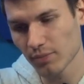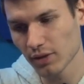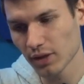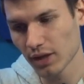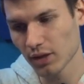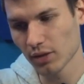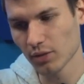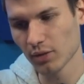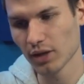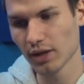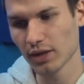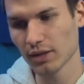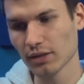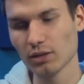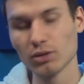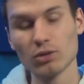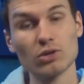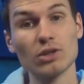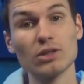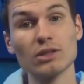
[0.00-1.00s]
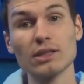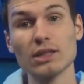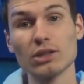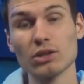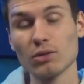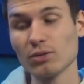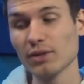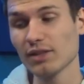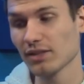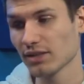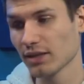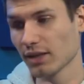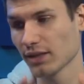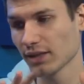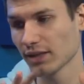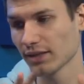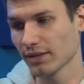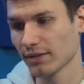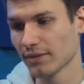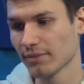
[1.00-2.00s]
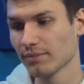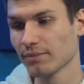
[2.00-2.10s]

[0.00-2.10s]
below, you just need to insert it.